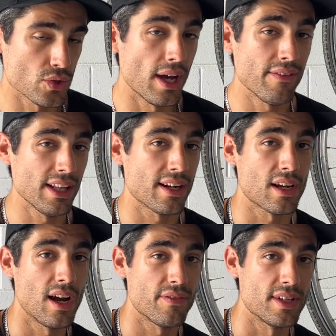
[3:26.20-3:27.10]
I have a lot of
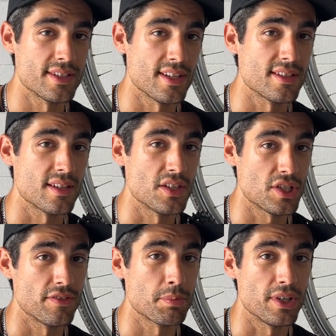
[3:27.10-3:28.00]
confidence that it's gonna
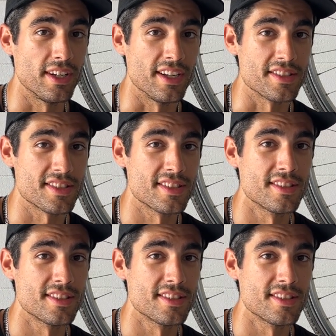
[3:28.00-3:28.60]
shift pretty nice.